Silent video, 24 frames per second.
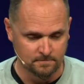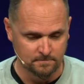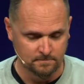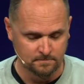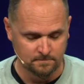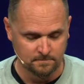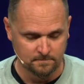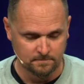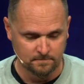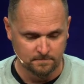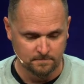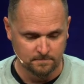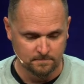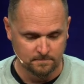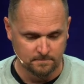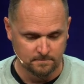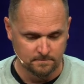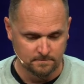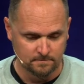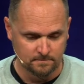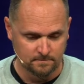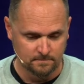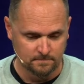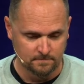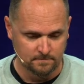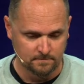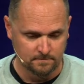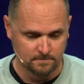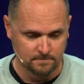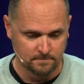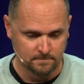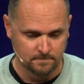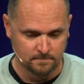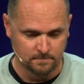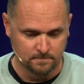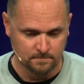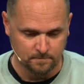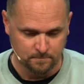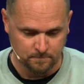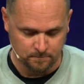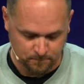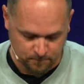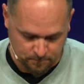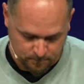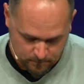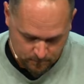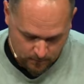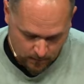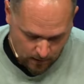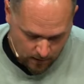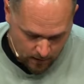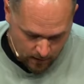Nothing is said.